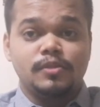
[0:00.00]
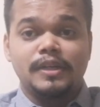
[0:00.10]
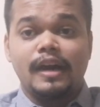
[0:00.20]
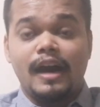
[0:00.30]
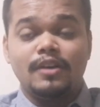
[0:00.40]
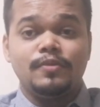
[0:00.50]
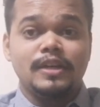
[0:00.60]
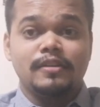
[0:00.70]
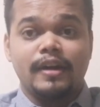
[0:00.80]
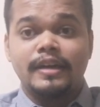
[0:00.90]
But are
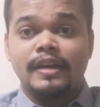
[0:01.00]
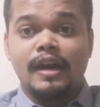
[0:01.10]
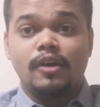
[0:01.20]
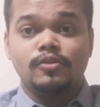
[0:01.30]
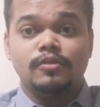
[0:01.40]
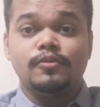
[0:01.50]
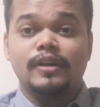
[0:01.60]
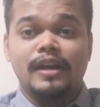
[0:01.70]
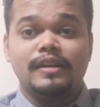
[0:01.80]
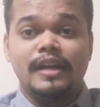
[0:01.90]
we crying out
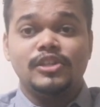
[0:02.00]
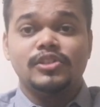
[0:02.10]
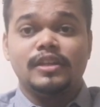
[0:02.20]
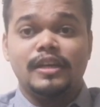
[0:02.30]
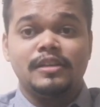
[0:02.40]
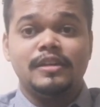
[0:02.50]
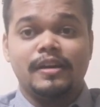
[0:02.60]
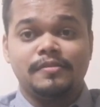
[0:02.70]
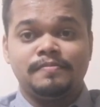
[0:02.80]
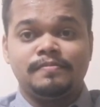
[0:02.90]
for our nation India?